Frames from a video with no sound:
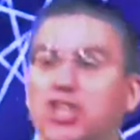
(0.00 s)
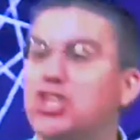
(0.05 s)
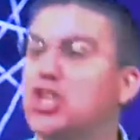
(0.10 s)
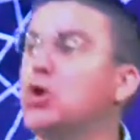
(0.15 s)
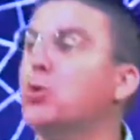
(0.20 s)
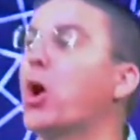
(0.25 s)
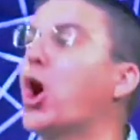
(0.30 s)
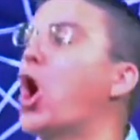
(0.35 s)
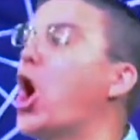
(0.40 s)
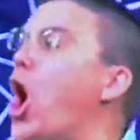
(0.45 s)

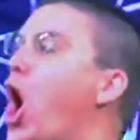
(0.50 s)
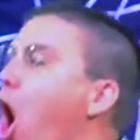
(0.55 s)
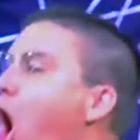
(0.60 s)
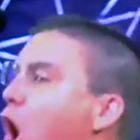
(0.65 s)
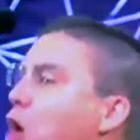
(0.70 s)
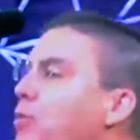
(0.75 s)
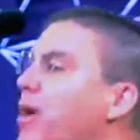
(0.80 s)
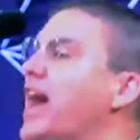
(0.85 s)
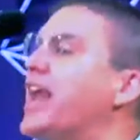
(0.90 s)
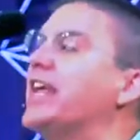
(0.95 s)
you are
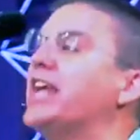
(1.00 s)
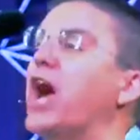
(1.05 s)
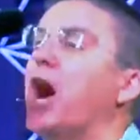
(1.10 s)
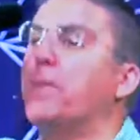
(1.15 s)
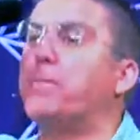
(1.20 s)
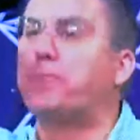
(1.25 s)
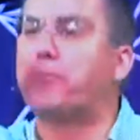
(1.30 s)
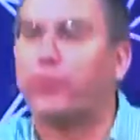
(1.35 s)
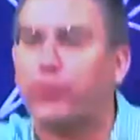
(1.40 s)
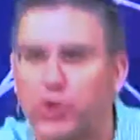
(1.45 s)
already
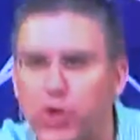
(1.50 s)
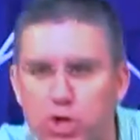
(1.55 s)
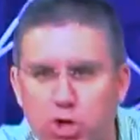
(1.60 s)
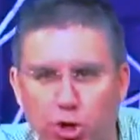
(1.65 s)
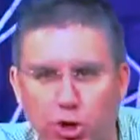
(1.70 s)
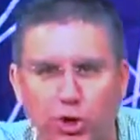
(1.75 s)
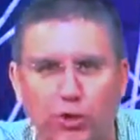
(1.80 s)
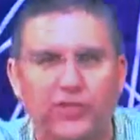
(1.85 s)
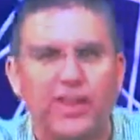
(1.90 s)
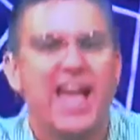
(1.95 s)

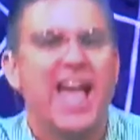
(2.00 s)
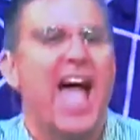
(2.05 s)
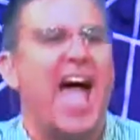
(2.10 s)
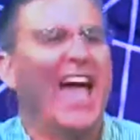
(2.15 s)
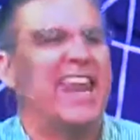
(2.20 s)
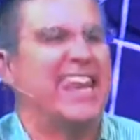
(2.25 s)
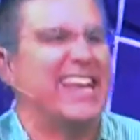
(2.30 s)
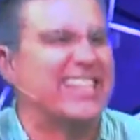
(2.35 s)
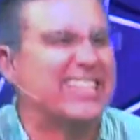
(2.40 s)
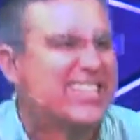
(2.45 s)
approved
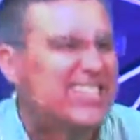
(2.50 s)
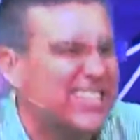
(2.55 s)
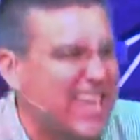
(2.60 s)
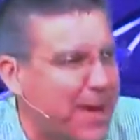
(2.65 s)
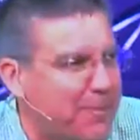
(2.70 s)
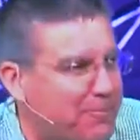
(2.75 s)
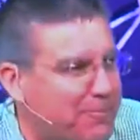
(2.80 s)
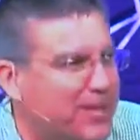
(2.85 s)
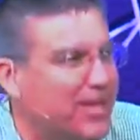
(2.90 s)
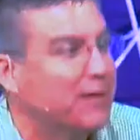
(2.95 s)
and
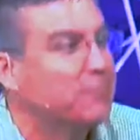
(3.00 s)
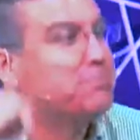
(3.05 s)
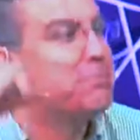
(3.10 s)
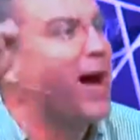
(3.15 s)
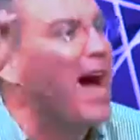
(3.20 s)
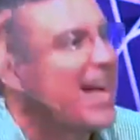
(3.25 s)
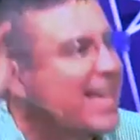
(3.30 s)
accepted by